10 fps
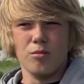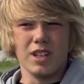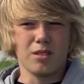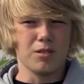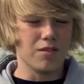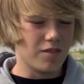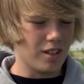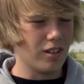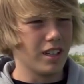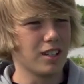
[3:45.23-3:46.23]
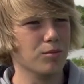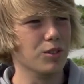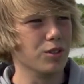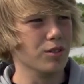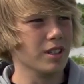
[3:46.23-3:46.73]
makes me feel like
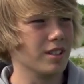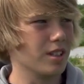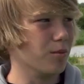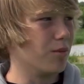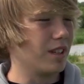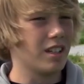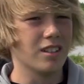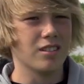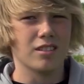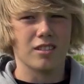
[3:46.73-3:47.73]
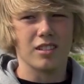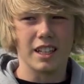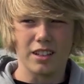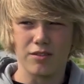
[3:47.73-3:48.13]
I'm doing something like